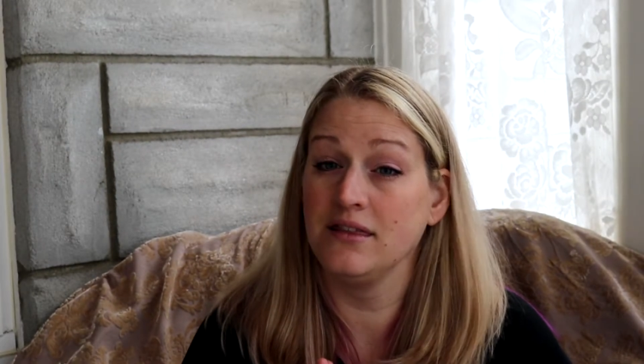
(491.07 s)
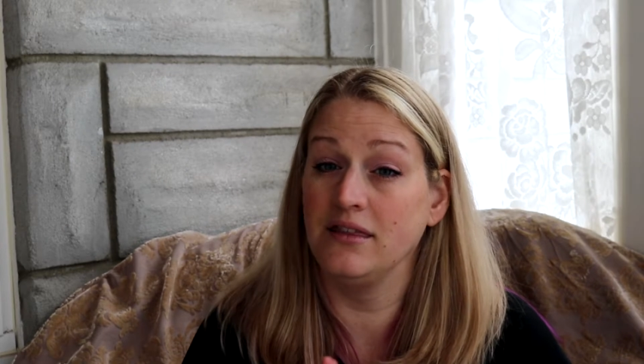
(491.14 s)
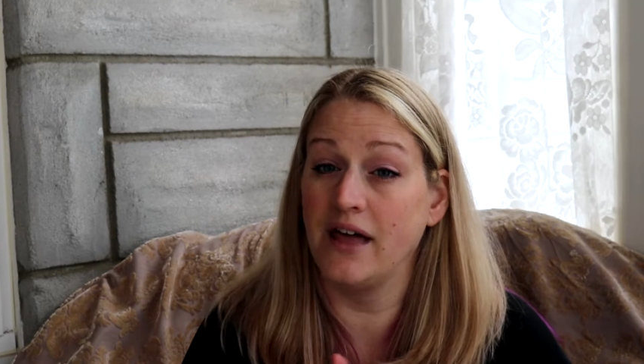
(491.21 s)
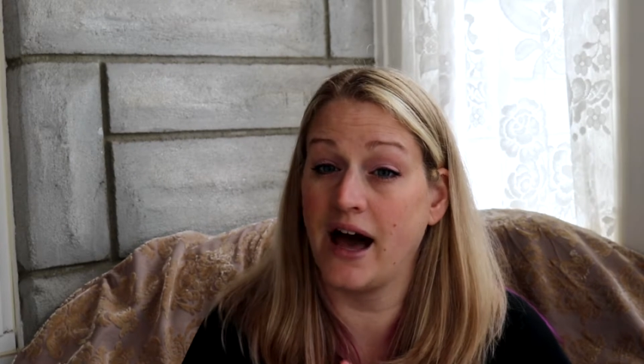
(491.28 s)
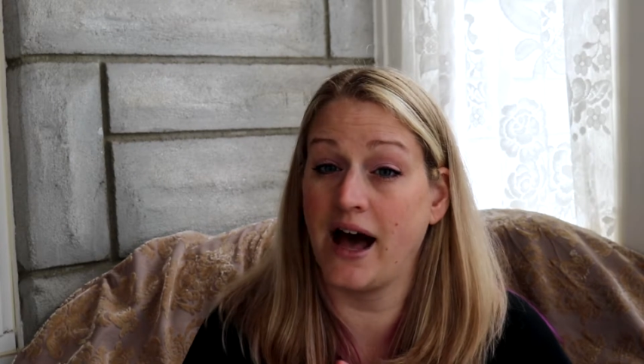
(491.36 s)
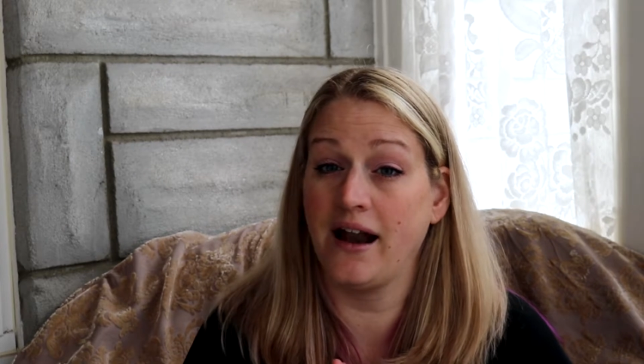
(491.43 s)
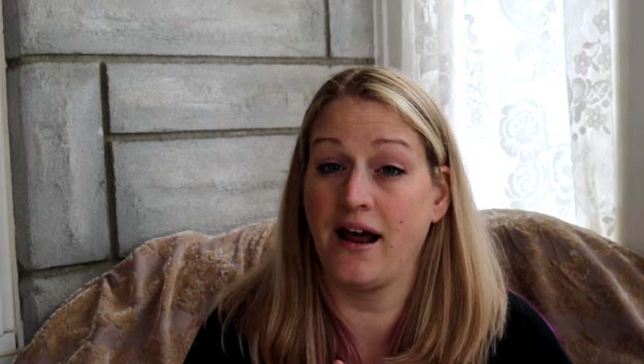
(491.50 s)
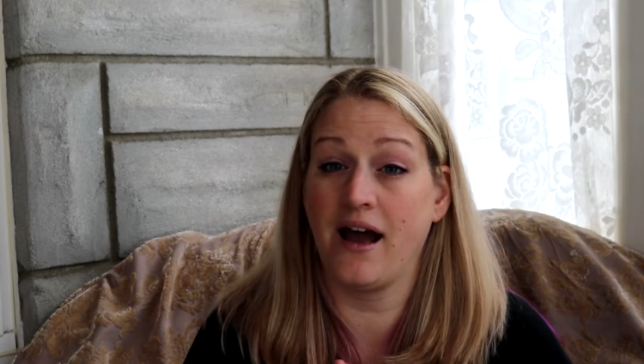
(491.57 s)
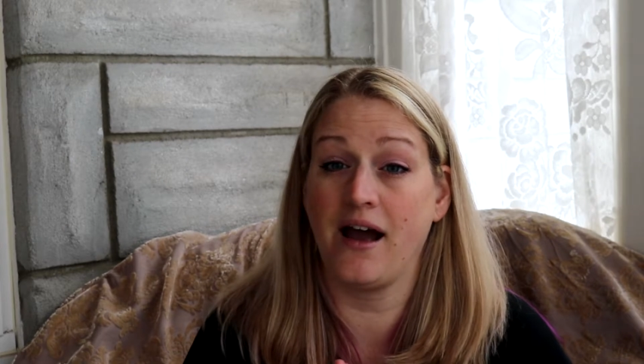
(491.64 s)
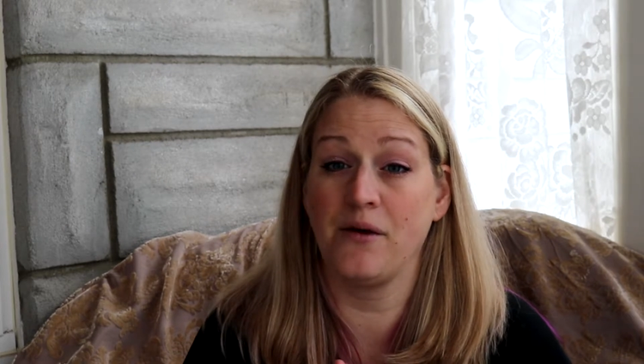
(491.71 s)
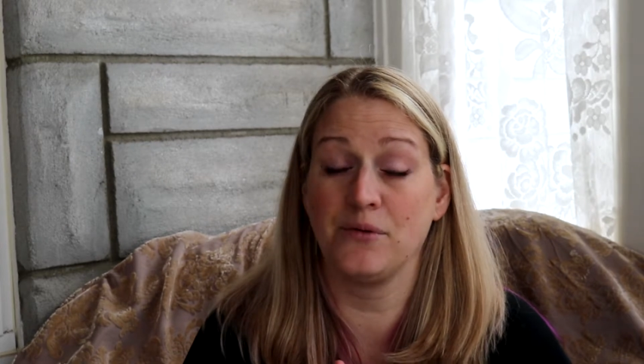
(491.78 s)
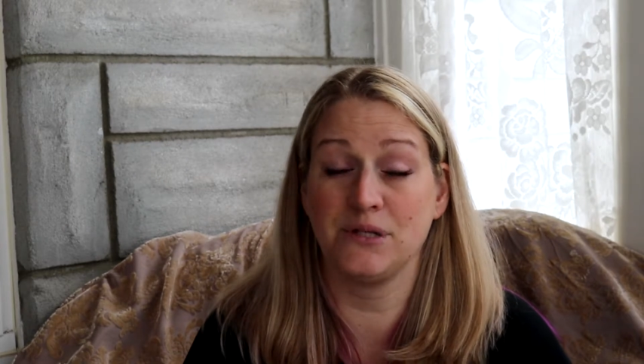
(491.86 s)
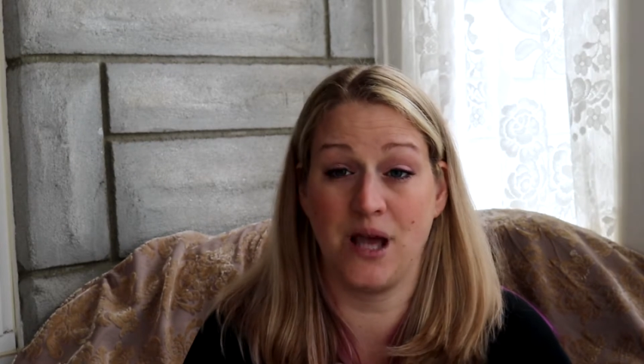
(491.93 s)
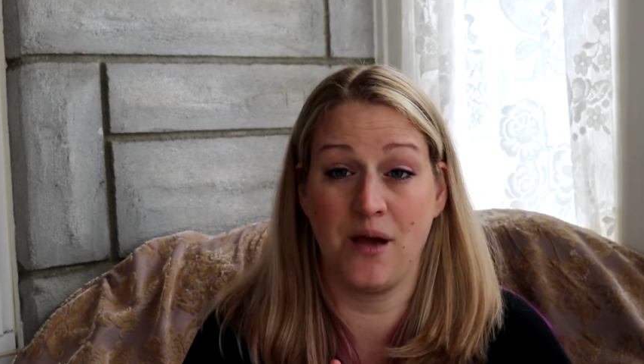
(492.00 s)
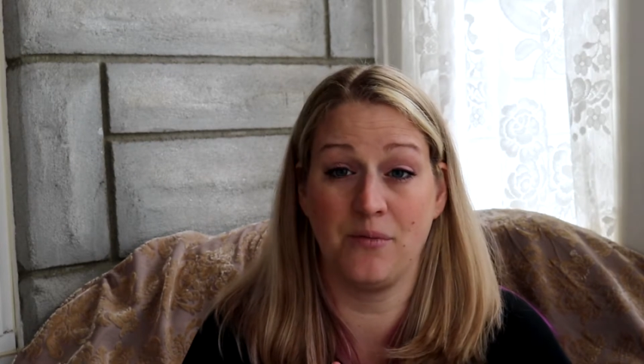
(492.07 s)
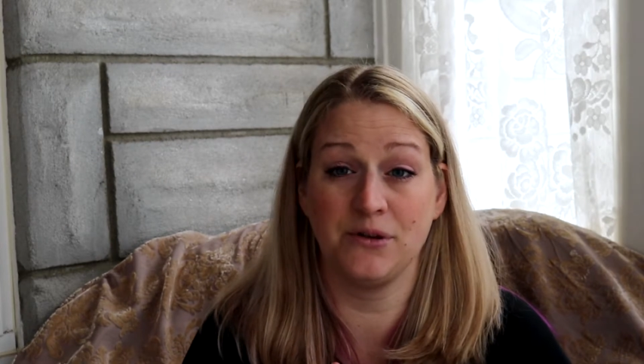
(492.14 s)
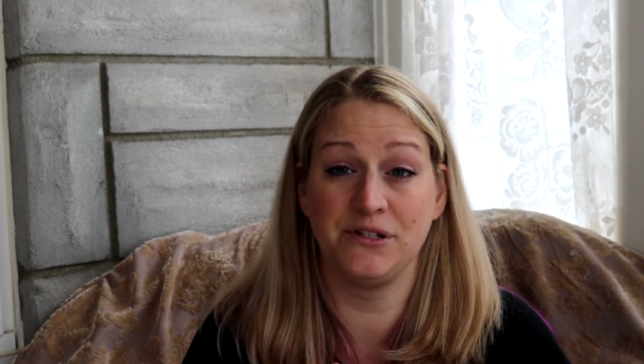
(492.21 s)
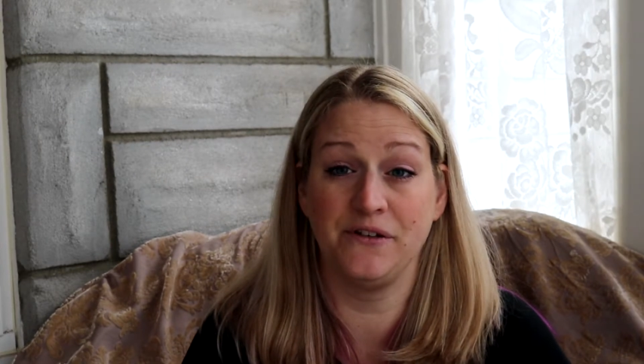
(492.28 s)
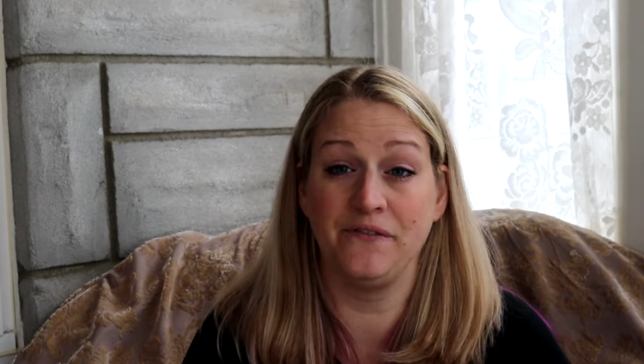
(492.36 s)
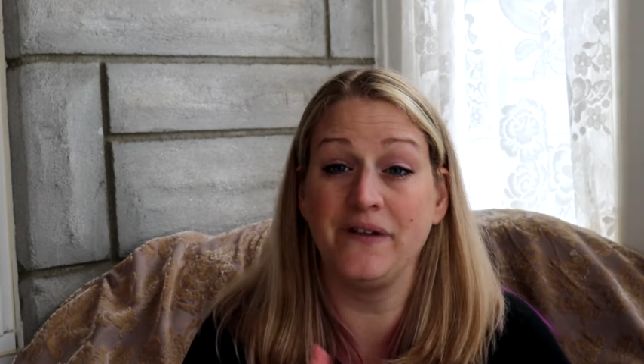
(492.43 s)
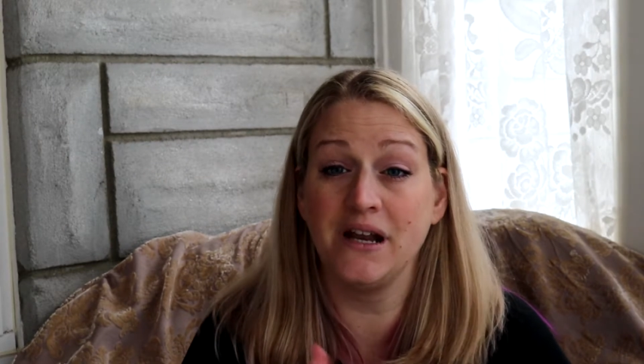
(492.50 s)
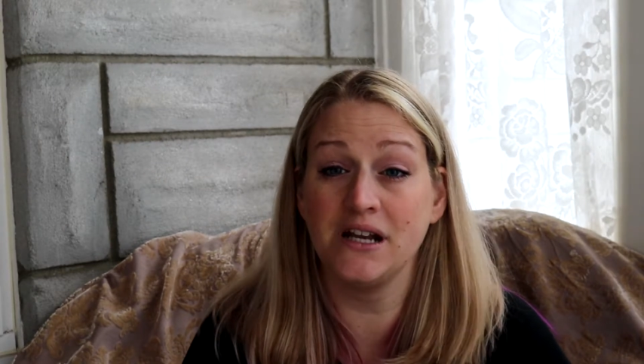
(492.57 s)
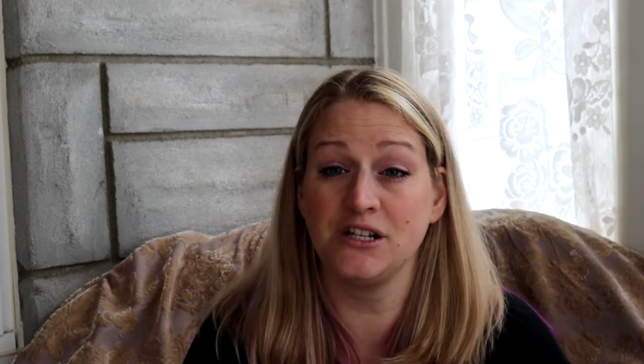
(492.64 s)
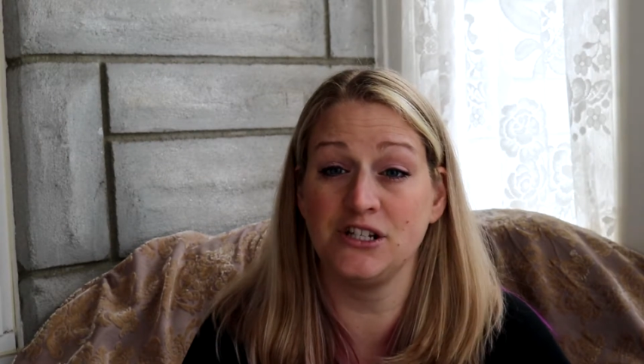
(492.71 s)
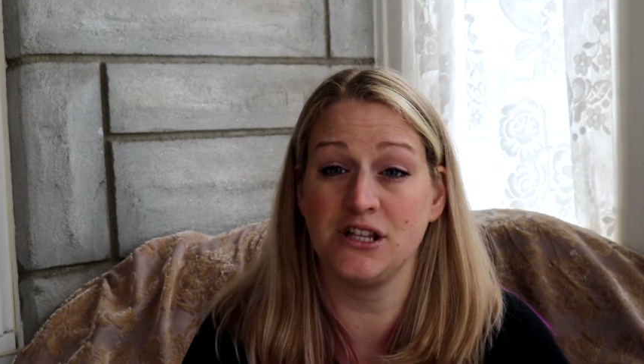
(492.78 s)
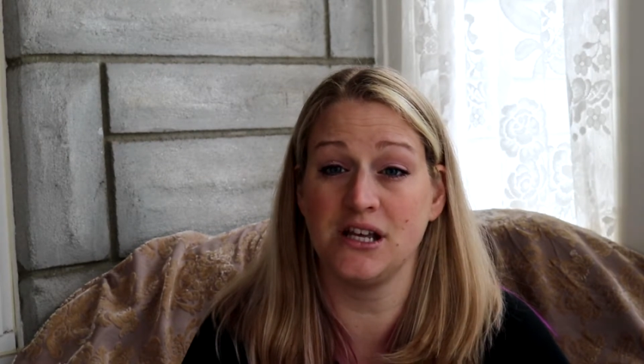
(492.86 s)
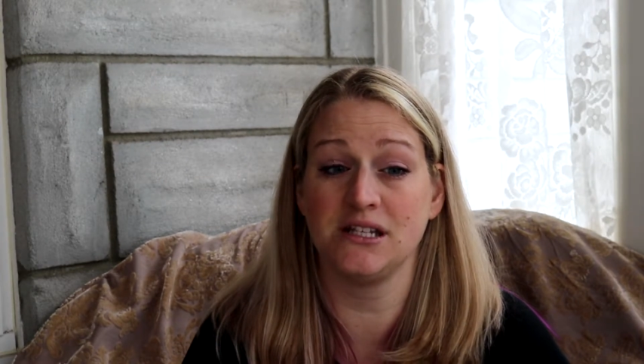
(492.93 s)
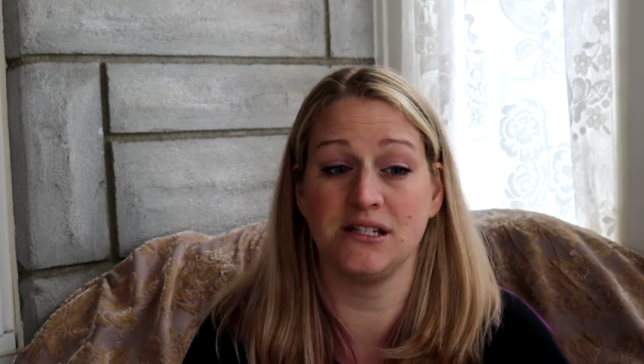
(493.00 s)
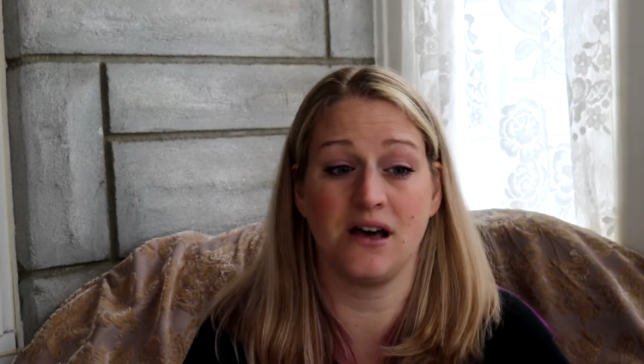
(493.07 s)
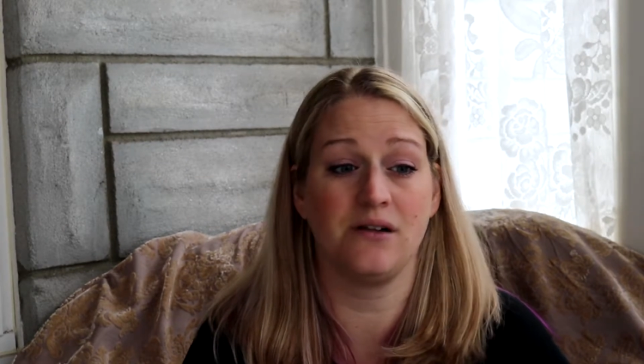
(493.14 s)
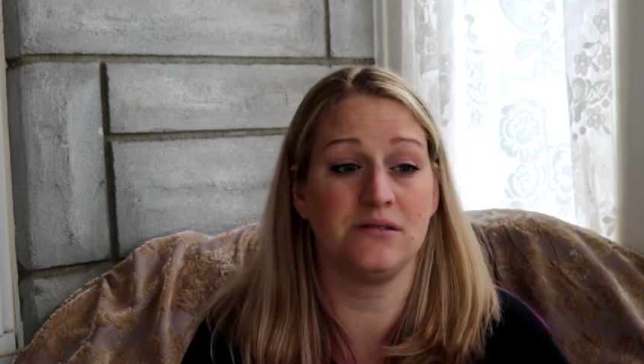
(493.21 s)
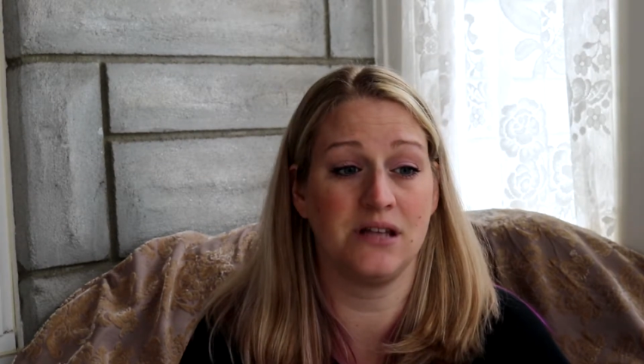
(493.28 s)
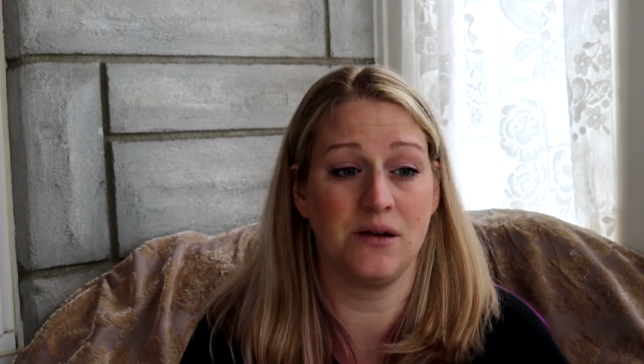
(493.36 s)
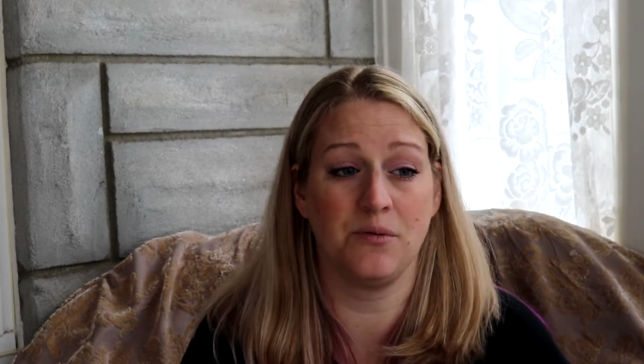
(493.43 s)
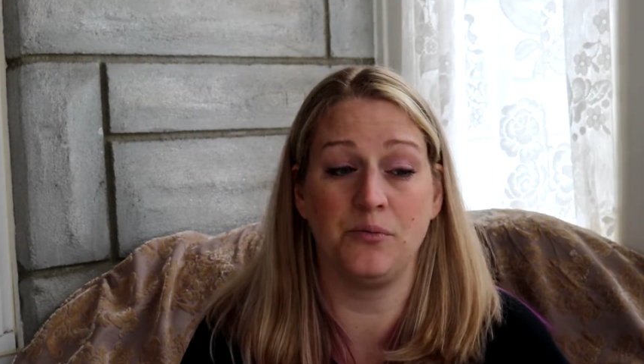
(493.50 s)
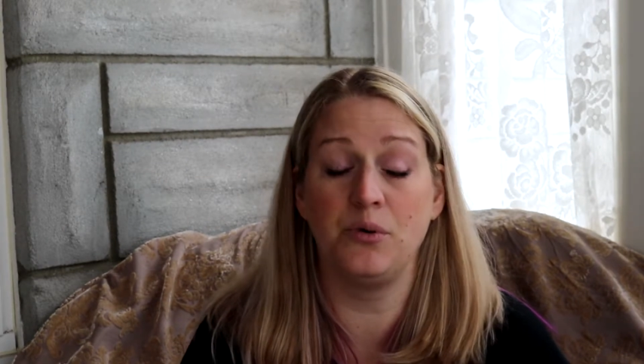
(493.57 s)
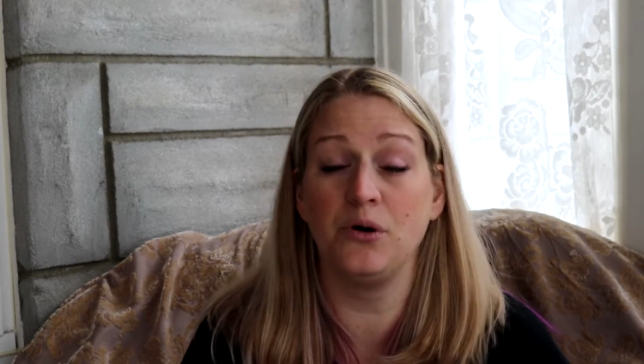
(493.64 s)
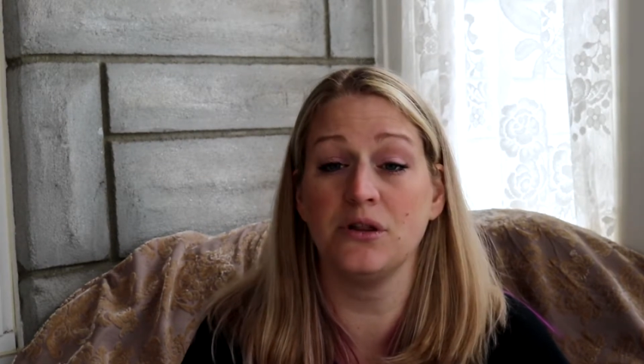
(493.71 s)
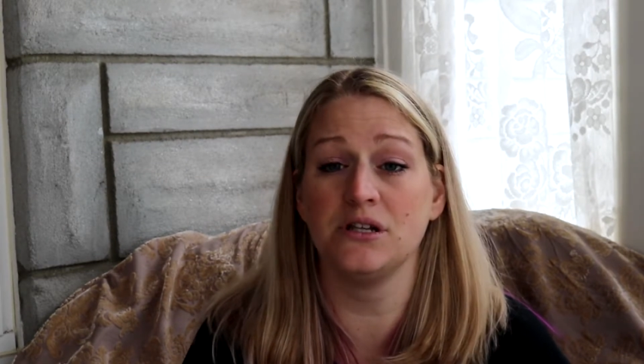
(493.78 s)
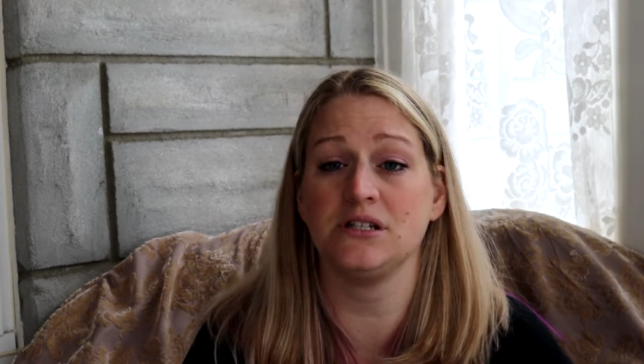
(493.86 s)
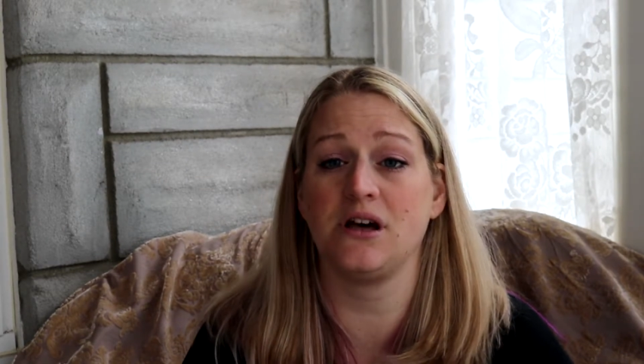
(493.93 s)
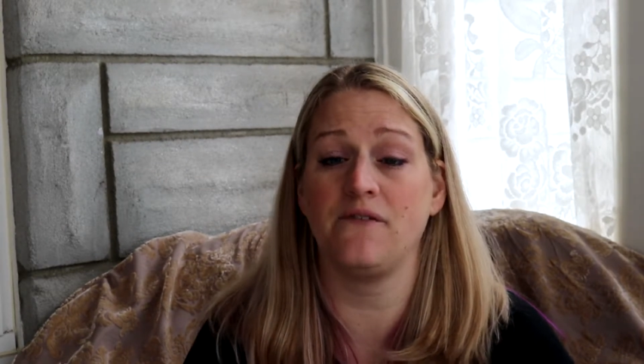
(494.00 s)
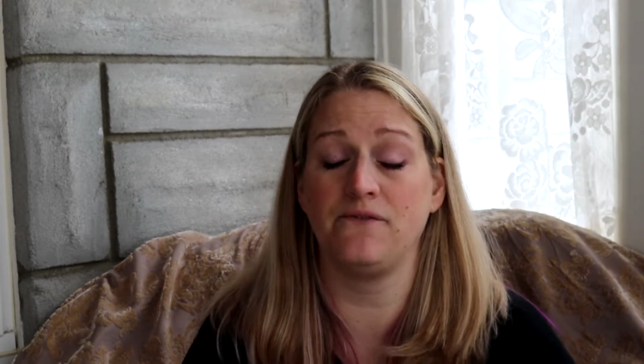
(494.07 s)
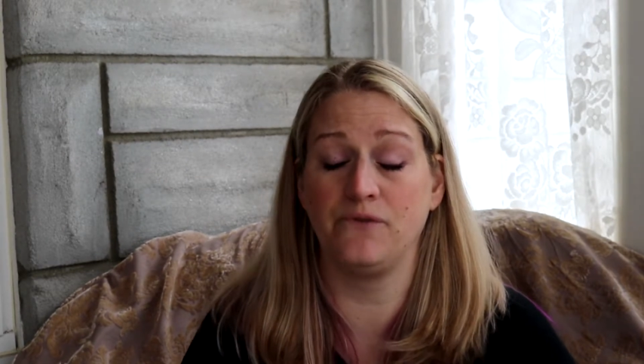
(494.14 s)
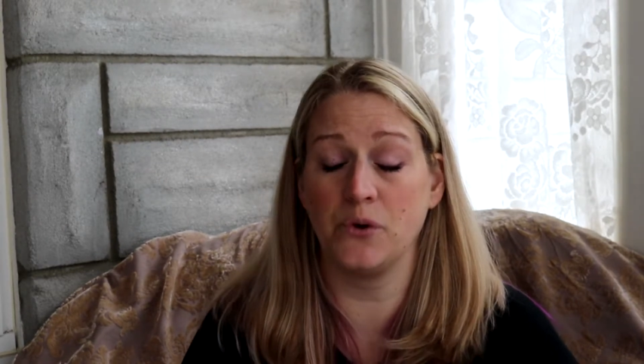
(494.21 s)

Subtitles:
that I was able to finish this. I was able to pull this off.